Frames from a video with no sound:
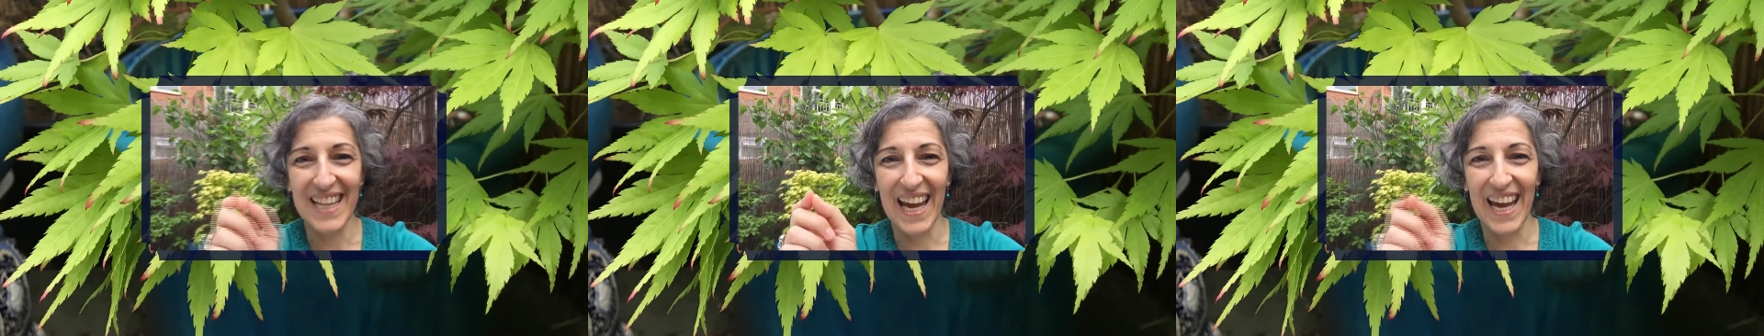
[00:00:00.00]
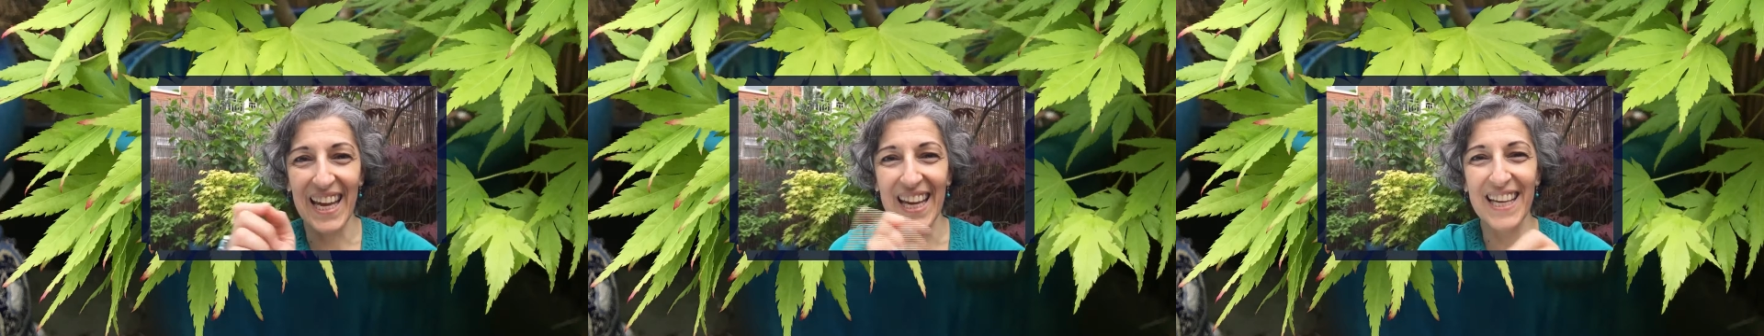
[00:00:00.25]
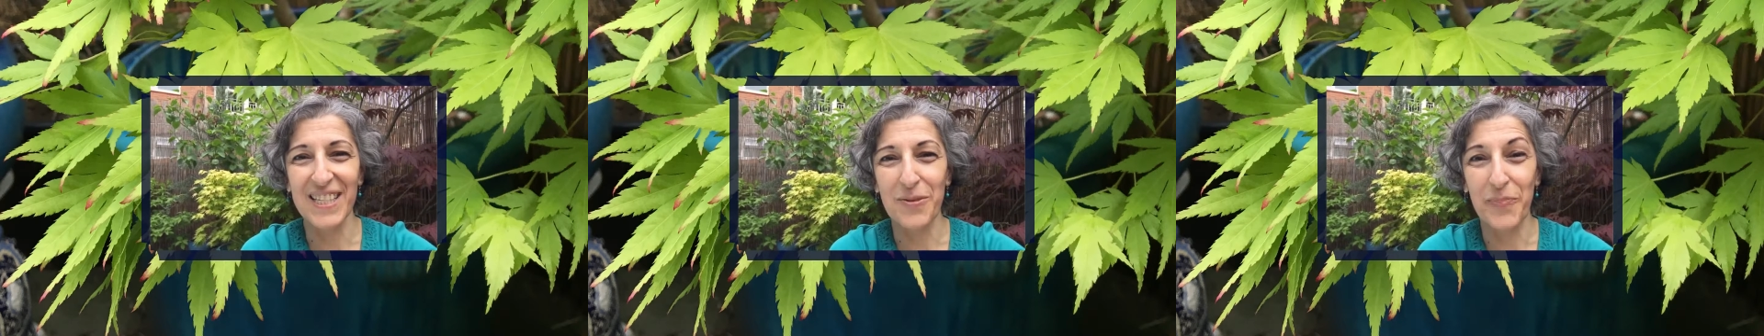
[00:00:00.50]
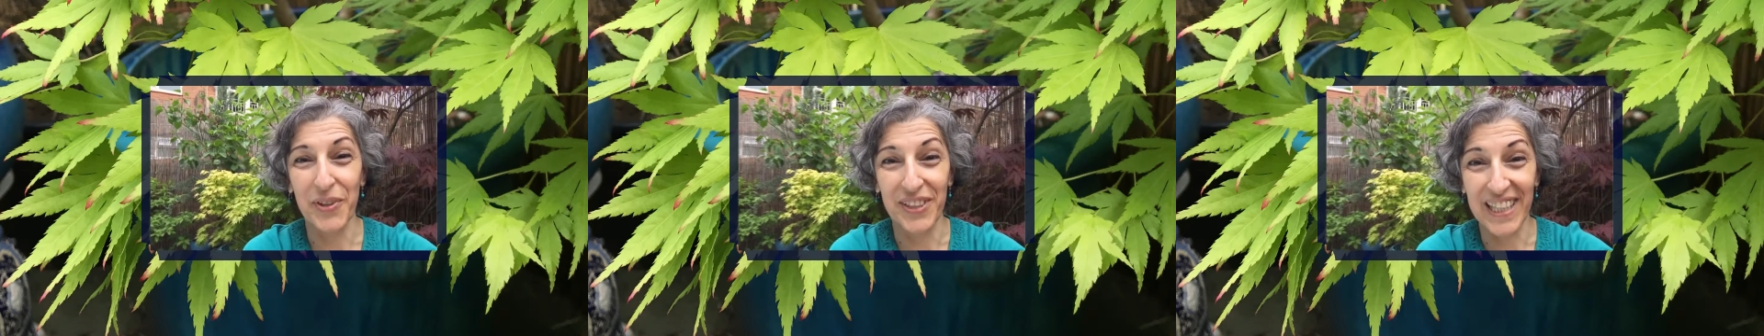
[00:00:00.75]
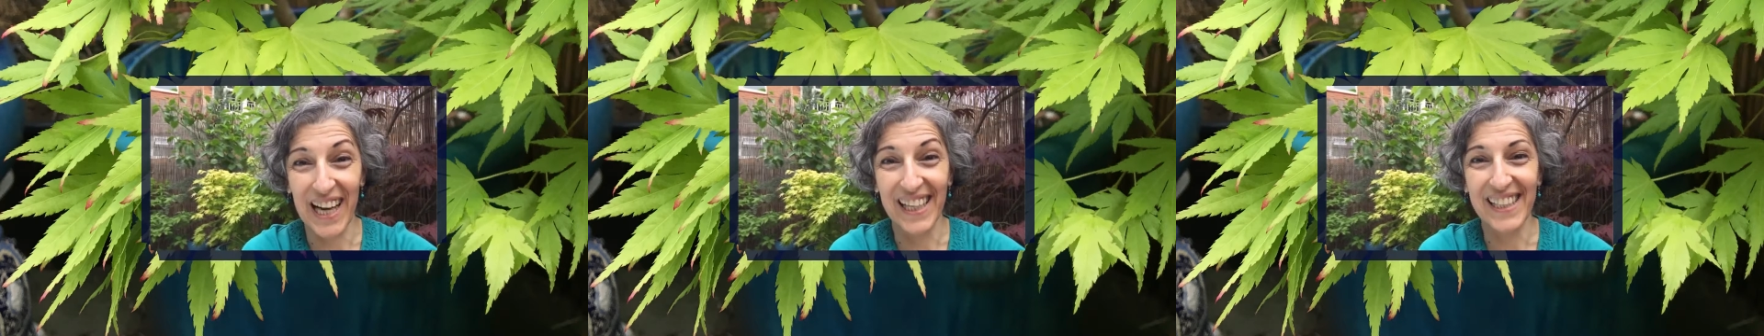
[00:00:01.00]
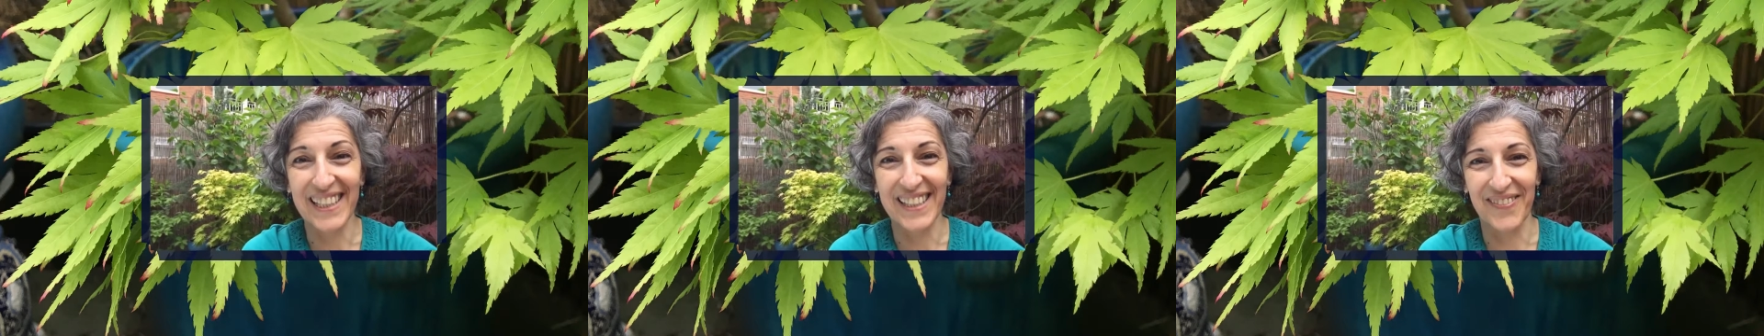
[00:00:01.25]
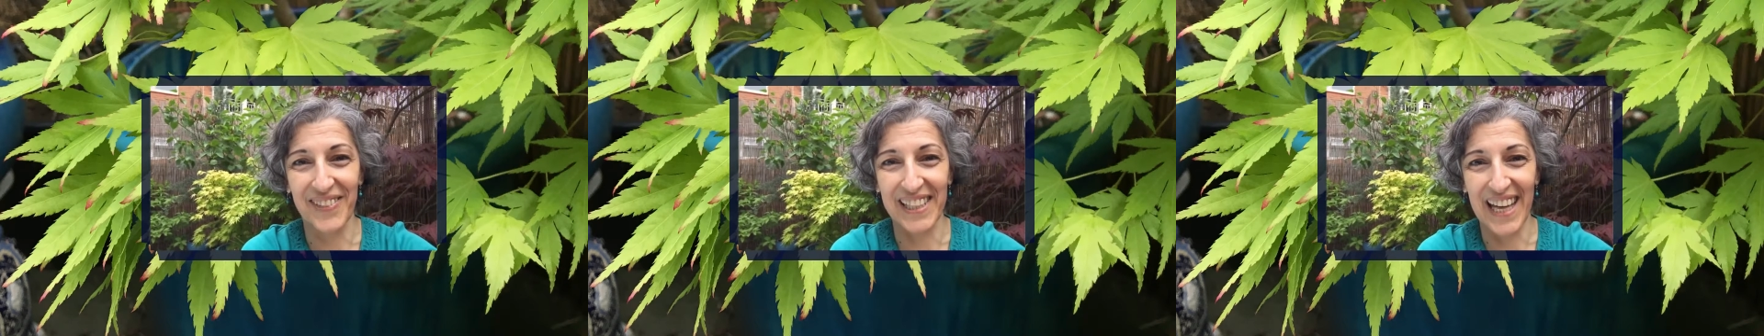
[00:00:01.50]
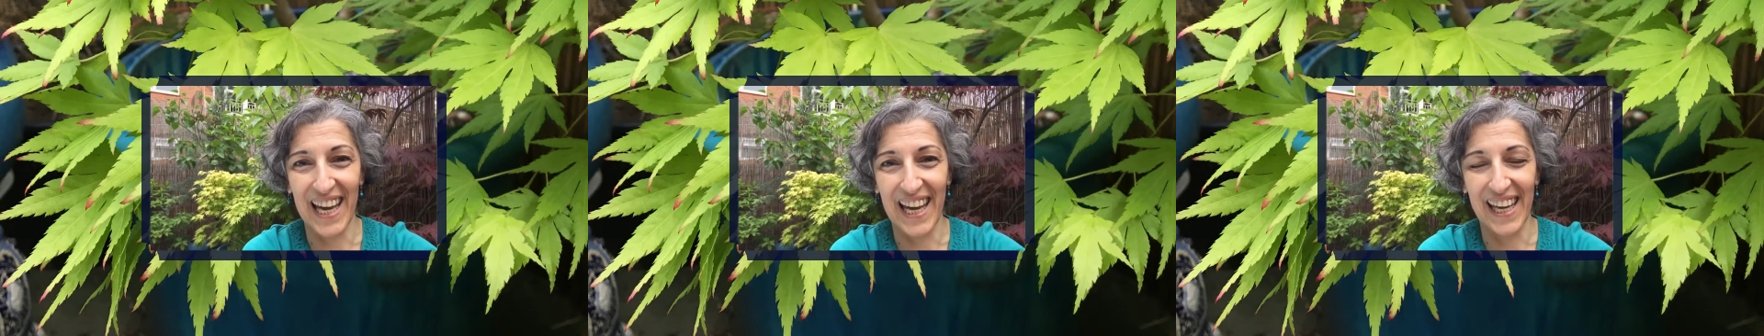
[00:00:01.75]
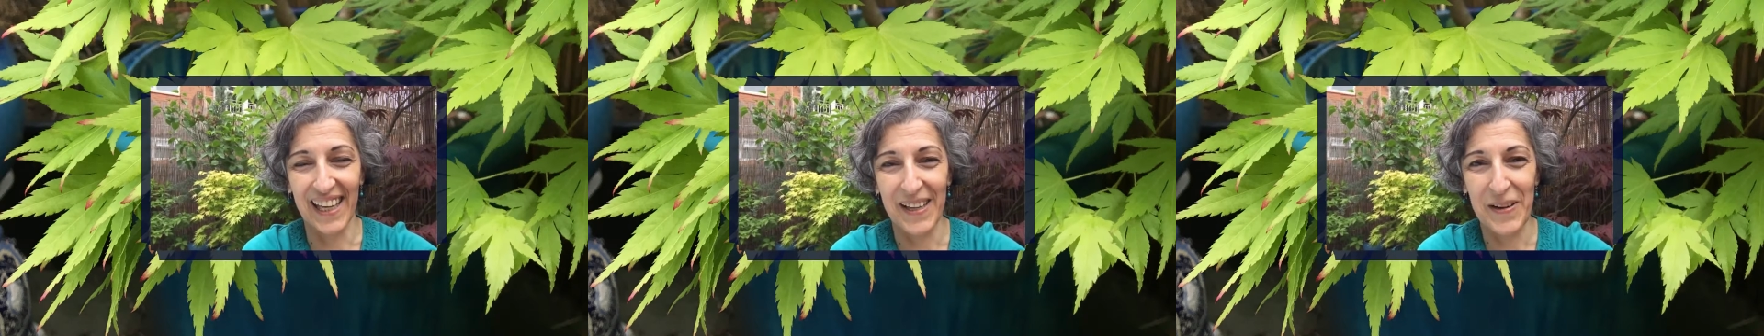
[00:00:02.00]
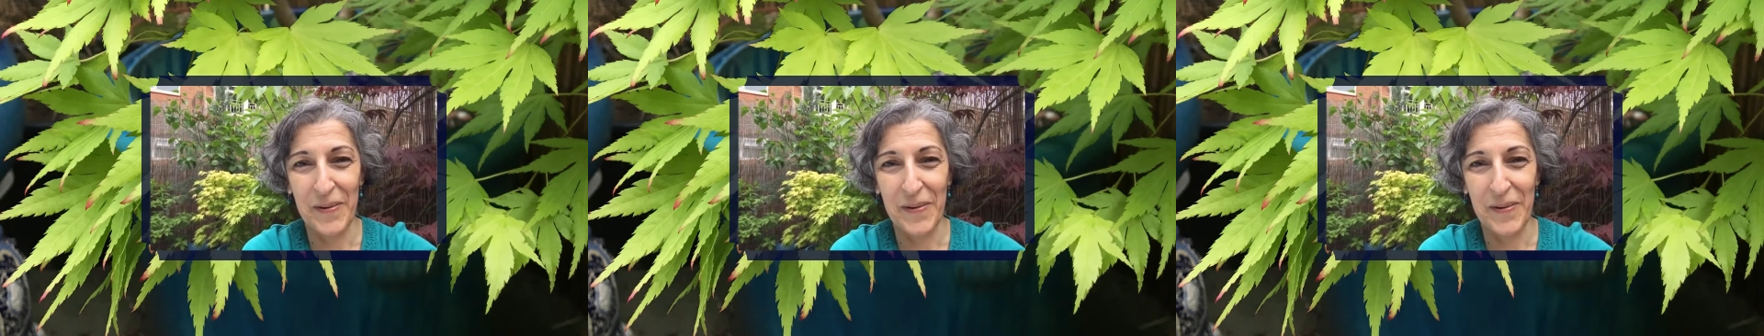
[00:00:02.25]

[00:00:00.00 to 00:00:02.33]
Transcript: day as a productive day.